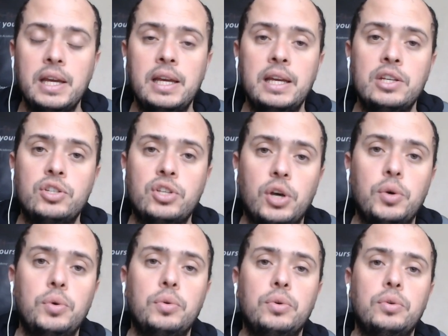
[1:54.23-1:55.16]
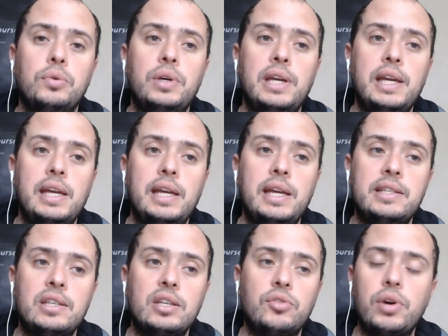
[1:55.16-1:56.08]
So it's a
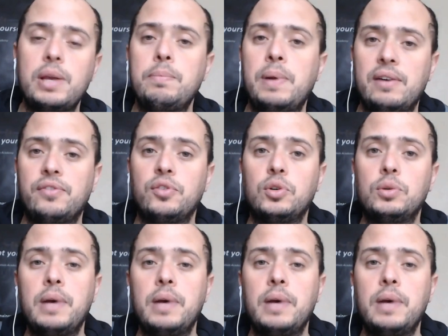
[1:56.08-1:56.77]
great platform